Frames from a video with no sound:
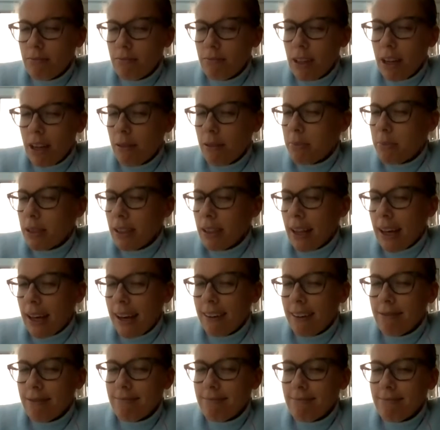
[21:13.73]
And I've been
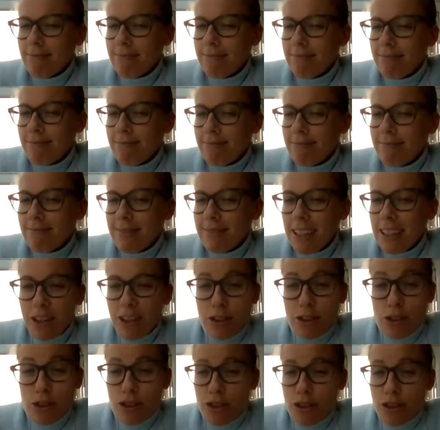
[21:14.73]
like, you
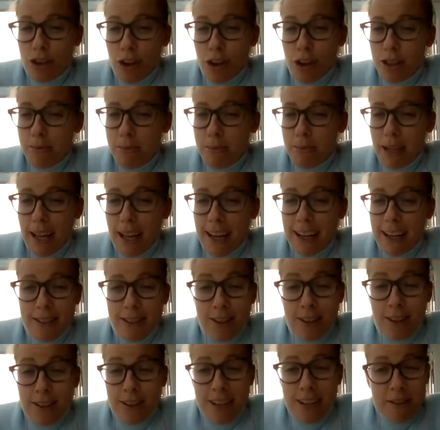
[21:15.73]
could just talk to me like you
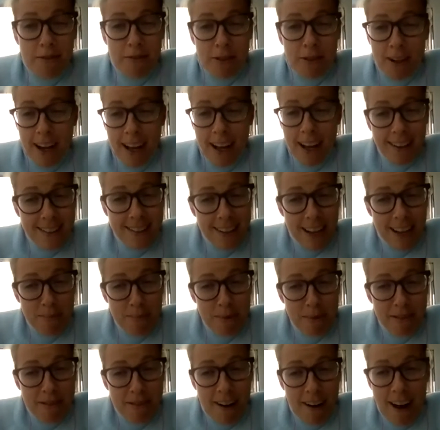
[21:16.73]
talk to everyone else, that'd
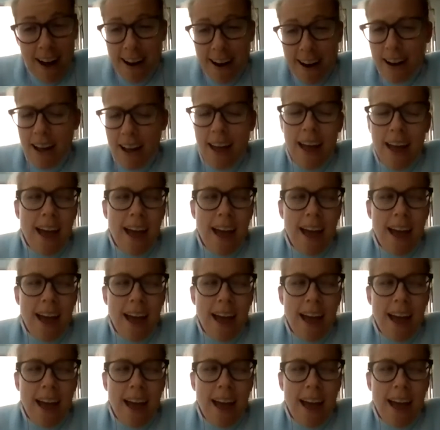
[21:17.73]
be fine.